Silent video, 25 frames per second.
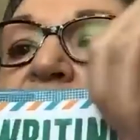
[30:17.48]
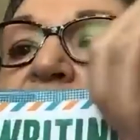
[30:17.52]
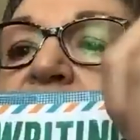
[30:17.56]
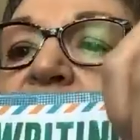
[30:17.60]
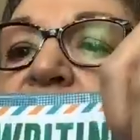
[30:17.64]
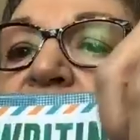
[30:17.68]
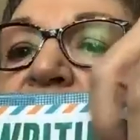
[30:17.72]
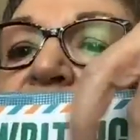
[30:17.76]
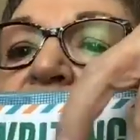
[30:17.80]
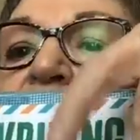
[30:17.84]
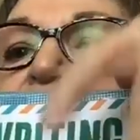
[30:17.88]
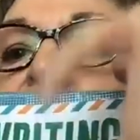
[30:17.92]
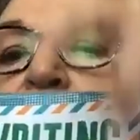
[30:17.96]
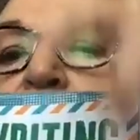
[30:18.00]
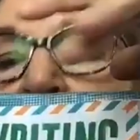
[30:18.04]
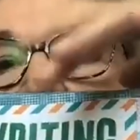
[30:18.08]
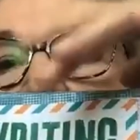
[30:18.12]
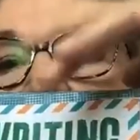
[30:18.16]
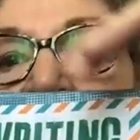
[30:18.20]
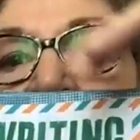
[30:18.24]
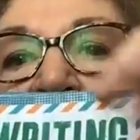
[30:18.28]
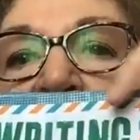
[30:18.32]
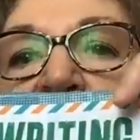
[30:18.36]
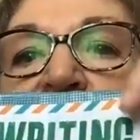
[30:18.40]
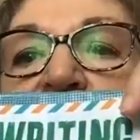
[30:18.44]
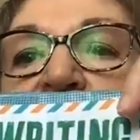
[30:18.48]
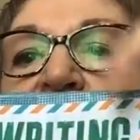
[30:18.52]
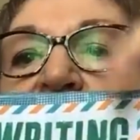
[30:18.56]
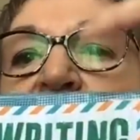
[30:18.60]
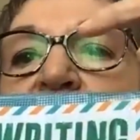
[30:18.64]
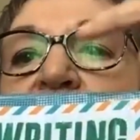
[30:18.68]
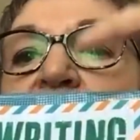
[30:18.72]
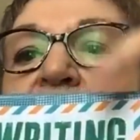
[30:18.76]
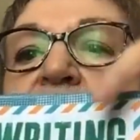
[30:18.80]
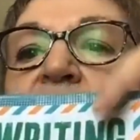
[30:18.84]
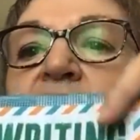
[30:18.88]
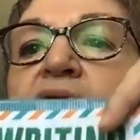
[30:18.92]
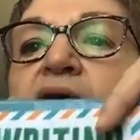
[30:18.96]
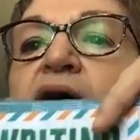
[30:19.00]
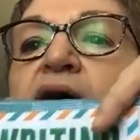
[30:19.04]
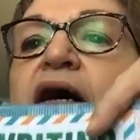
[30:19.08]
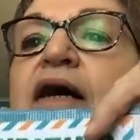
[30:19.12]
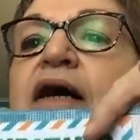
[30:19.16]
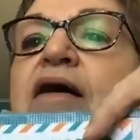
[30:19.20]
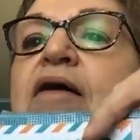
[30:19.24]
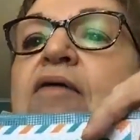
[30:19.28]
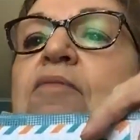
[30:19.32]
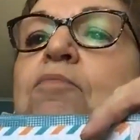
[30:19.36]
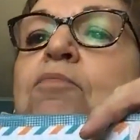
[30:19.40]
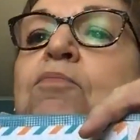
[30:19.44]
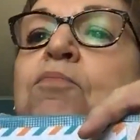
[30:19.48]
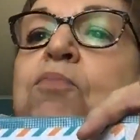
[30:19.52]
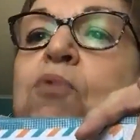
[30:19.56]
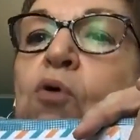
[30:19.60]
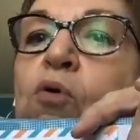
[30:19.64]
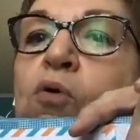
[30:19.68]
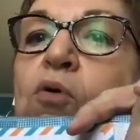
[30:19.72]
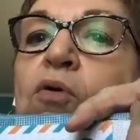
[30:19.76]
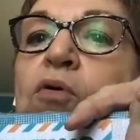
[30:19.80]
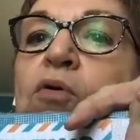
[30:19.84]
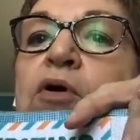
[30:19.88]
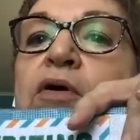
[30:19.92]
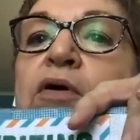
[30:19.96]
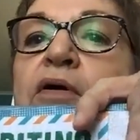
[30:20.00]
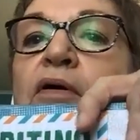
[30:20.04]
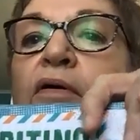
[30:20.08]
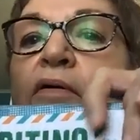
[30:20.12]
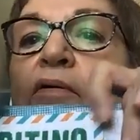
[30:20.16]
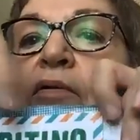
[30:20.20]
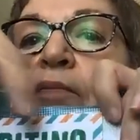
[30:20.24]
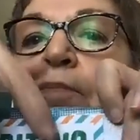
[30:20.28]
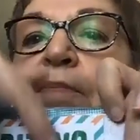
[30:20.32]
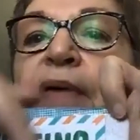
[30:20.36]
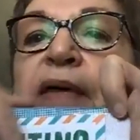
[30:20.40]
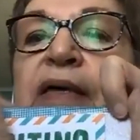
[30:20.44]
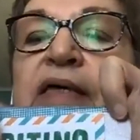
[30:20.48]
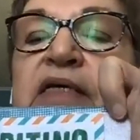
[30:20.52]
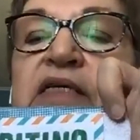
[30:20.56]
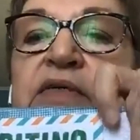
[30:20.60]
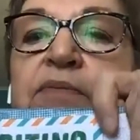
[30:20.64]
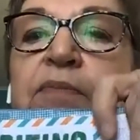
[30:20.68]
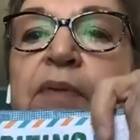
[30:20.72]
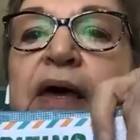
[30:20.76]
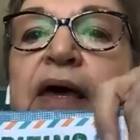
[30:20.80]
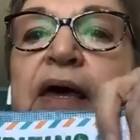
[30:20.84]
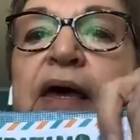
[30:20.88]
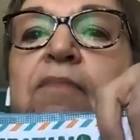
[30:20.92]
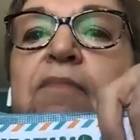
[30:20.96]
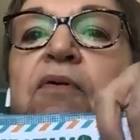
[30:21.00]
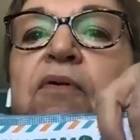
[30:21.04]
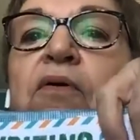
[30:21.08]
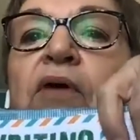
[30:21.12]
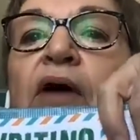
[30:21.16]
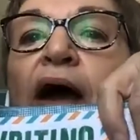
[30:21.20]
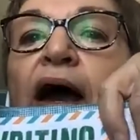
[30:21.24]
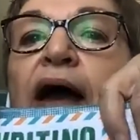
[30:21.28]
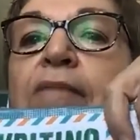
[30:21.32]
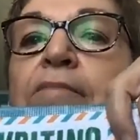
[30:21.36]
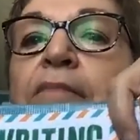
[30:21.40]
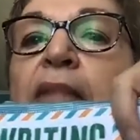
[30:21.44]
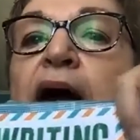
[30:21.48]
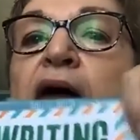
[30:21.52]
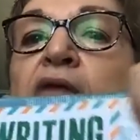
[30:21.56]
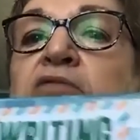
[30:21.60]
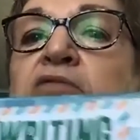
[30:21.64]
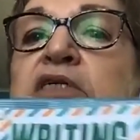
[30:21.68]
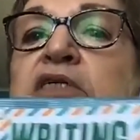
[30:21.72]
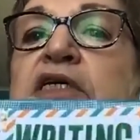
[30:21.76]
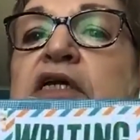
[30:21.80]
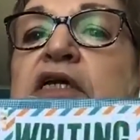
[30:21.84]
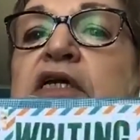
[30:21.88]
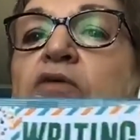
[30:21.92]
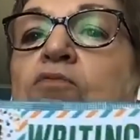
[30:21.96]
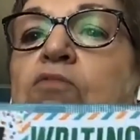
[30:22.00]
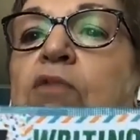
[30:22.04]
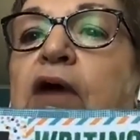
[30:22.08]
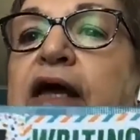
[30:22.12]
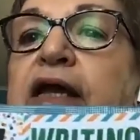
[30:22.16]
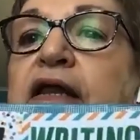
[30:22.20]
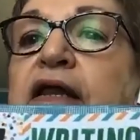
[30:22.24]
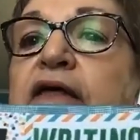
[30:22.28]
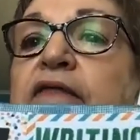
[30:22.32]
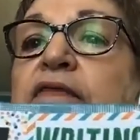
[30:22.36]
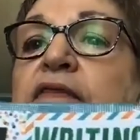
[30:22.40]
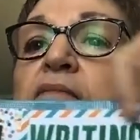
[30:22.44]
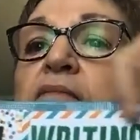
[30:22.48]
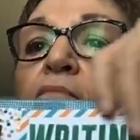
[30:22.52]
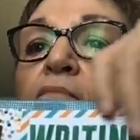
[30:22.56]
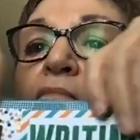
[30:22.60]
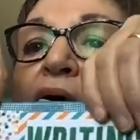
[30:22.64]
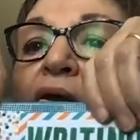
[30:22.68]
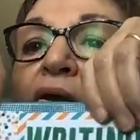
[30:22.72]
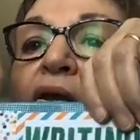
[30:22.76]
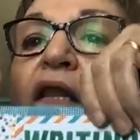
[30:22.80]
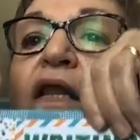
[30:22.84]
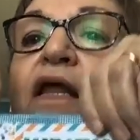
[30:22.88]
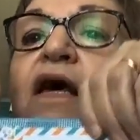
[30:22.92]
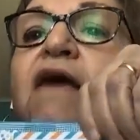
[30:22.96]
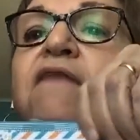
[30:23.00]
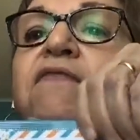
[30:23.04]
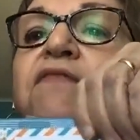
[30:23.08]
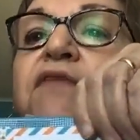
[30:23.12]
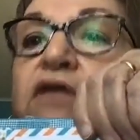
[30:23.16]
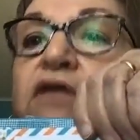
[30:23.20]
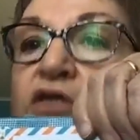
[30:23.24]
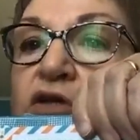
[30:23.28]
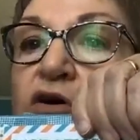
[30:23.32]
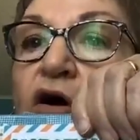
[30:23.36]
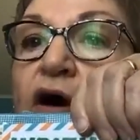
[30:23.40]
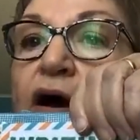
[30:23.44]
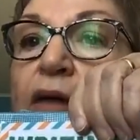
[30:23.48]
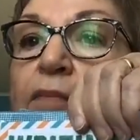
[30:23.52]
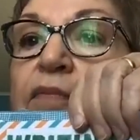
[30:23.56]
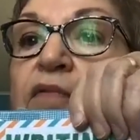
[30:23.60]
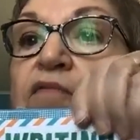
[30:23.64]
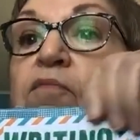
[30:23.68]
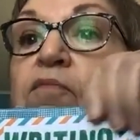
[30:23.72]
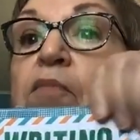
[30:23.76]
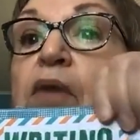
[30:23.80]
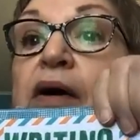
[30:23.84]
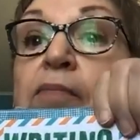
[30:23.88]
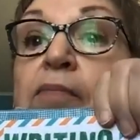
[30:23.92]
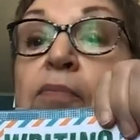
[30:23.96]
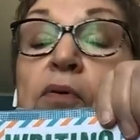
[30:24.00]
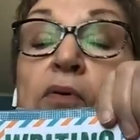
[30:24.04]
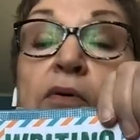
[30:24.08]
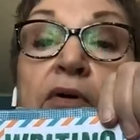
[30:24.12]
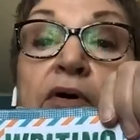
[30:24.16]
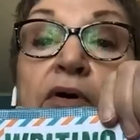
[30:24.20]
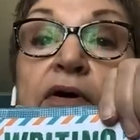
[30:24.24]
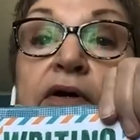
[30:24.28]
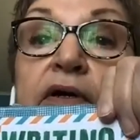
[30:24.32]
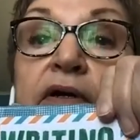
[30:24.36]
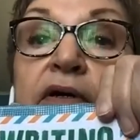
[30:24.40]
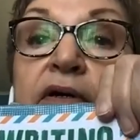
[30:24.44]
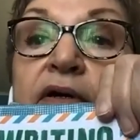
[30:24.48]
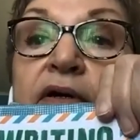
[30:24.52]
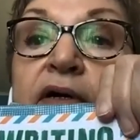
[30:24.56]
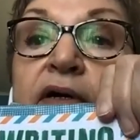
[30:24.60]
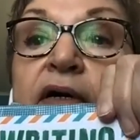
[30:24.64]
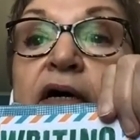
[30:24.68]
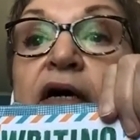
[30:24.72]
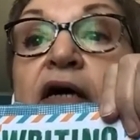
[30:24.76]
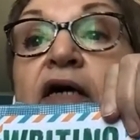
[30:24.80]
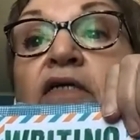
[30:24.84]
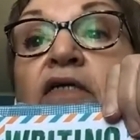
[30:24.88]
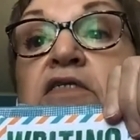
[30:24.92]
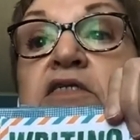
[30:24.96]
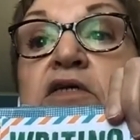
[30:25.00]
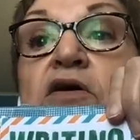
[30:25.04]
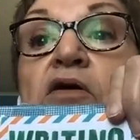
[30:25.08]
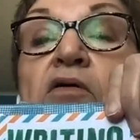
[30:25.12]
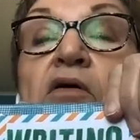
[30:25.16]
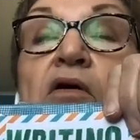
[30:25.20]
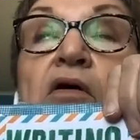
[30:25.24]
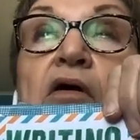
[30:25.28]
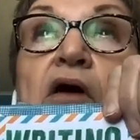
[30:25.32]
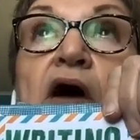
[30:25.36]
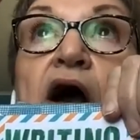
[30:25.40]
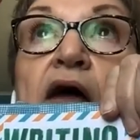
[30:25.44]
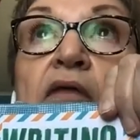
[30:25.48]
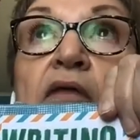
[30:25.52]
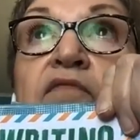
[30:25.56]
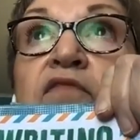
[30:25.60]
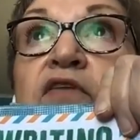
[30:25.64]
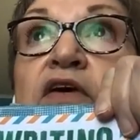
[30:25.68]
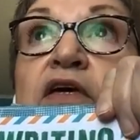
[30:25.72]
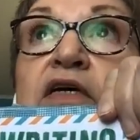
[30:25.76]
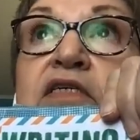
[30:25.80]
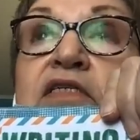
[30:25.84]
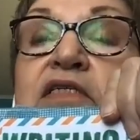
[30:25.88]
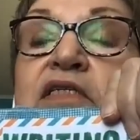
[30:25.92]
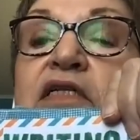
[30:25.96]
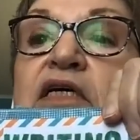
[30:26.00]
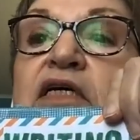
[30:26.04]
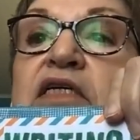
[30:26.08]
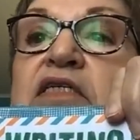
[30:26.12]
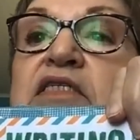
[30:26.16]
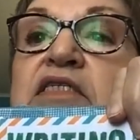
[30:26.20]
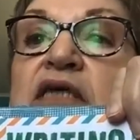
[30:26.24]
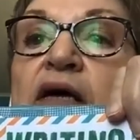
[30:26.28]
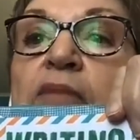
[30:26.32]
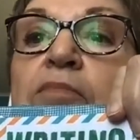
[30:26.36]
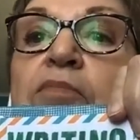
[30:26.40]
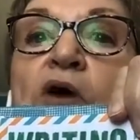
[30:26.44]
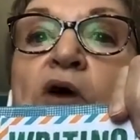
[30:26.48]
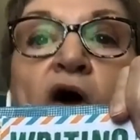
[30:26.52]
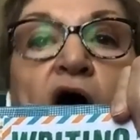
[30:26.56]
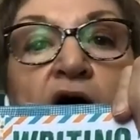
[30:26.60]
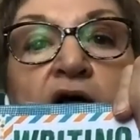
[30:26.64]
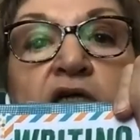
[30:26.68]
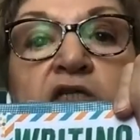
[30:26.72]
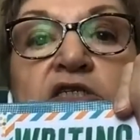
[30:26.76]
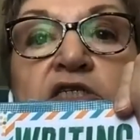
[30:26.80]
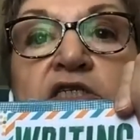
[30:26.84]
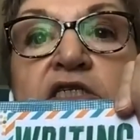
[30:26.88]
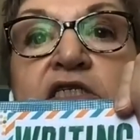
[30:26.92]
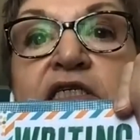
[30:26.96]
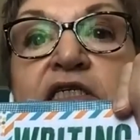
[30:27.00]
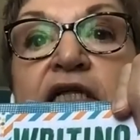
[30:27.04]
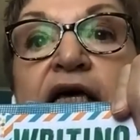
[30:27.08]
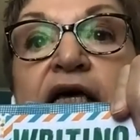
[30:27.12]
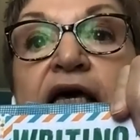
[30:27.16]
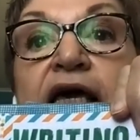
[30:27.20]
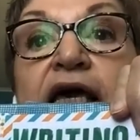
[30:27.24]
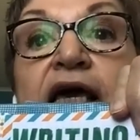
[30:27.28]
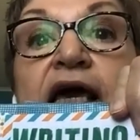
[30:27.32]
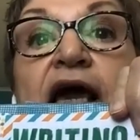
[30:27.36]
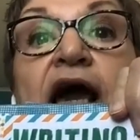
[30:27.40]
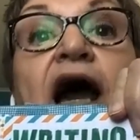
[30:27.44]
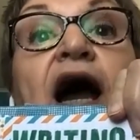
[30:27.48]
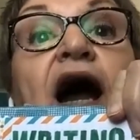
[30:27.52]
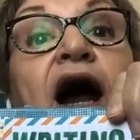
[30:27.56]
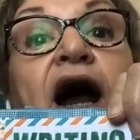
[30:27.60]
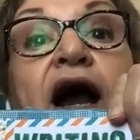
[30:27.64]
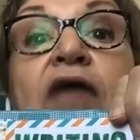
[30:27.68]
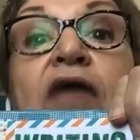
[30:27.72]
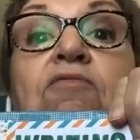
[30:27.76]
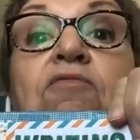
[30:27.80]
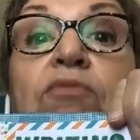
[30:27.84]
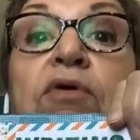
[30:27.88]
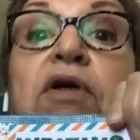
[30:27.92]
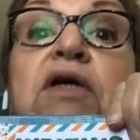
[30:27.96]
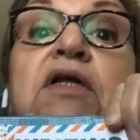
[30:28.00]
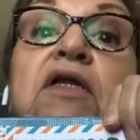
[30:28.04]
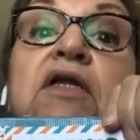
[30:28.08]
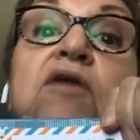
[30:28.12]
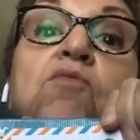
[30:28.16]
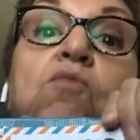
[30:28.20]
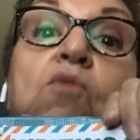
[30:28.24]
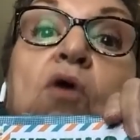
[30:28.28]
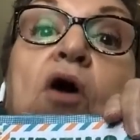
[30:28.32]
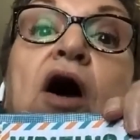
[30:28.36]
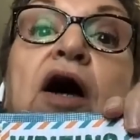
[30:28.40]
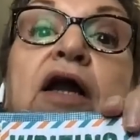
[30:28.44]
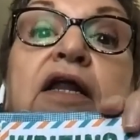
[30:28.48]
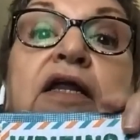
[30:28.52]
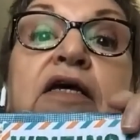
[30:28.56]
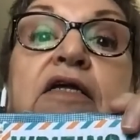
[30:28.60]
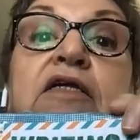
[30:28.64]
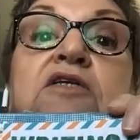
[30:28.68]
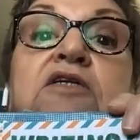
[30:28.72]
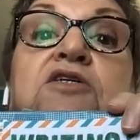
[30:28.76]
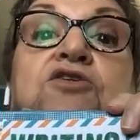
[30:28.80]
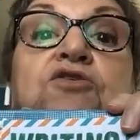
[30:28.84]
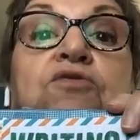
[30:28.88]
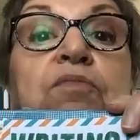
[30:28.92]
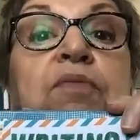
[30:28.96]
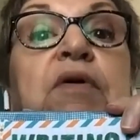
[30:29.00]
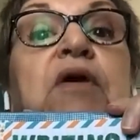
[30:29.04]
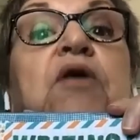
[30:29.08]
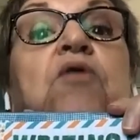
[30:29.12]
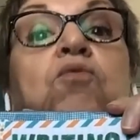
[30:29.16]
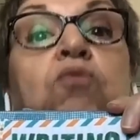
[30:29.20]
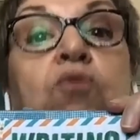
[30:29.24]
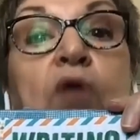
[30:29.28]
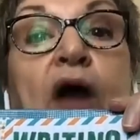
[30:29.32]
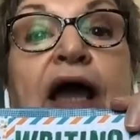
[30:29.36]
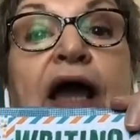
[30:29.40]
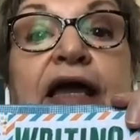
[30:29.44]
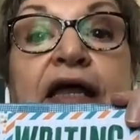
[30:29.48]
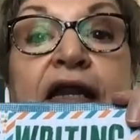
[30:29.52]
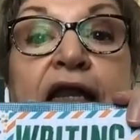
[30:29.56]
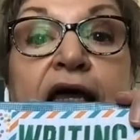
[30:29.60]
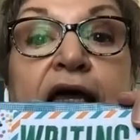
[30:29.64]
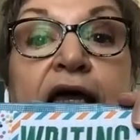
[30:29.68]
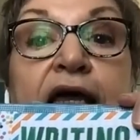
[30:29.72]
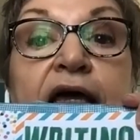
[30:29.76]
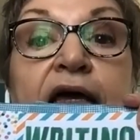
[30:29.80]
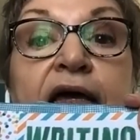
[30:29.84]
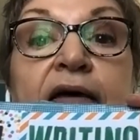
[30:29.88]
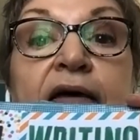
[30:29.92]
this matching board or piece of paper. I mounted it right in the middle at the top of my board. So obviously, subconsciously, I really wanted to be writing,